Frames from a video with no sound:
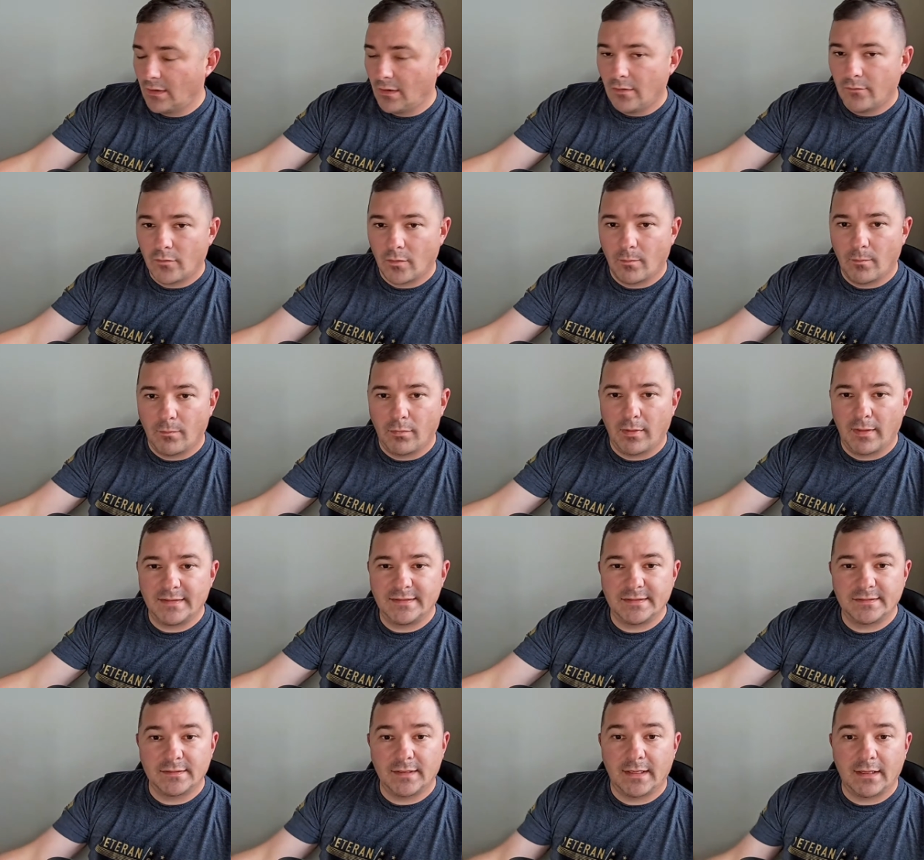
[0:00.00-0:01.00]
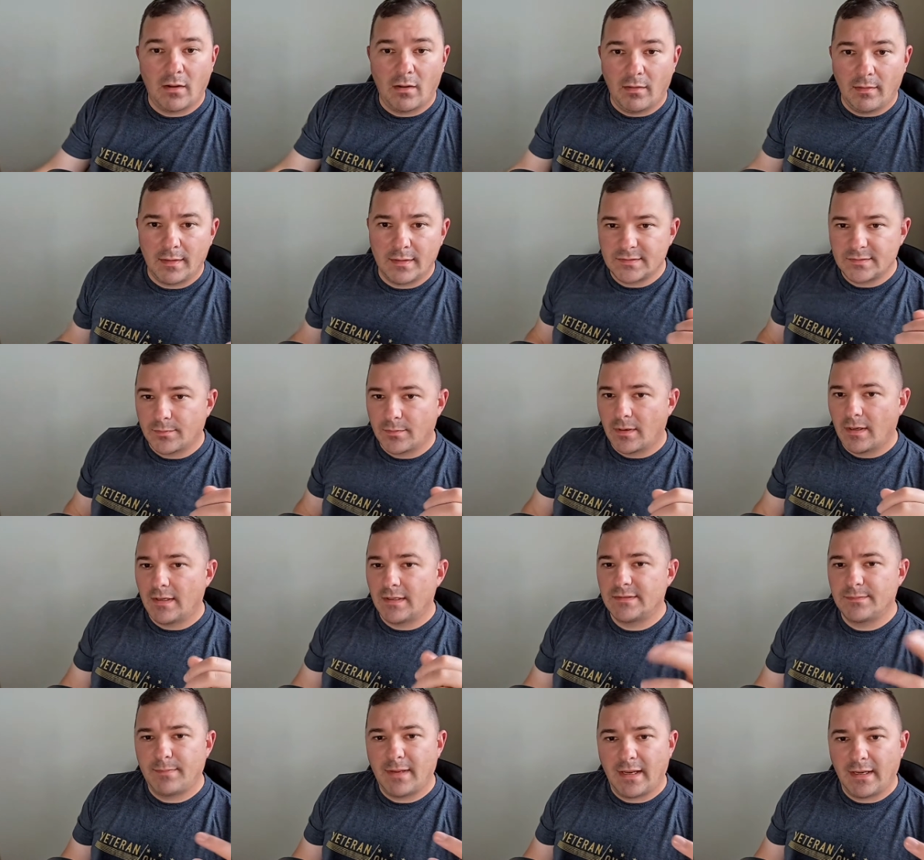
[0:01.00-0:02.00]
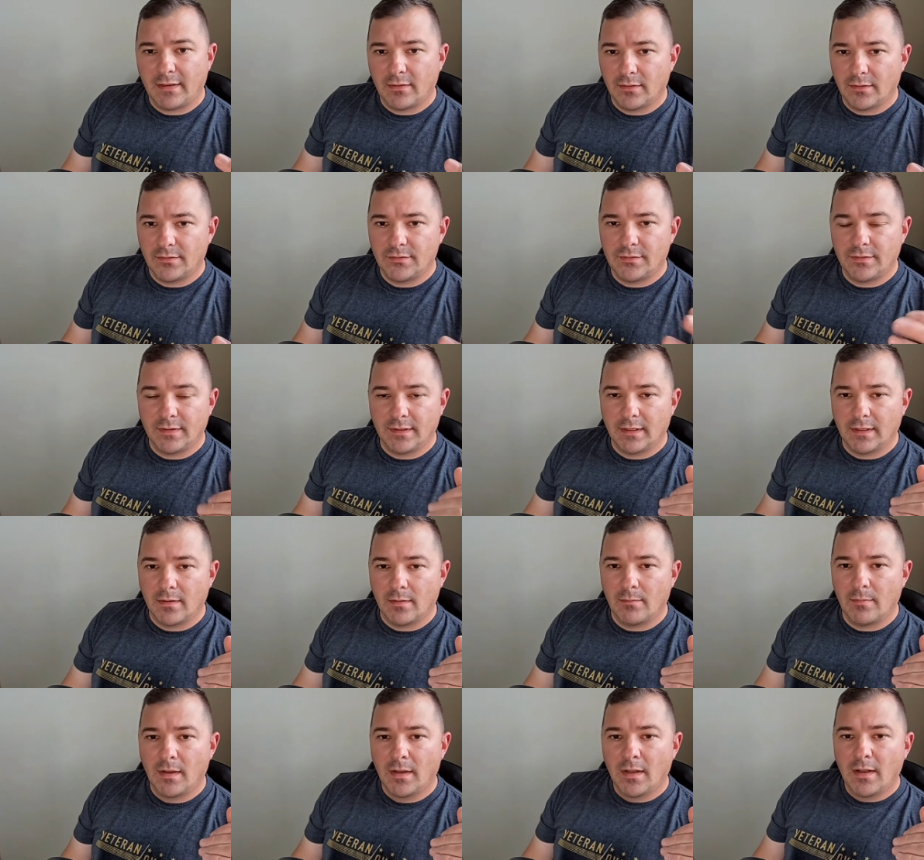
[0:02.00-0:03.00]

from places like AliExpress, Banggood. You can get them.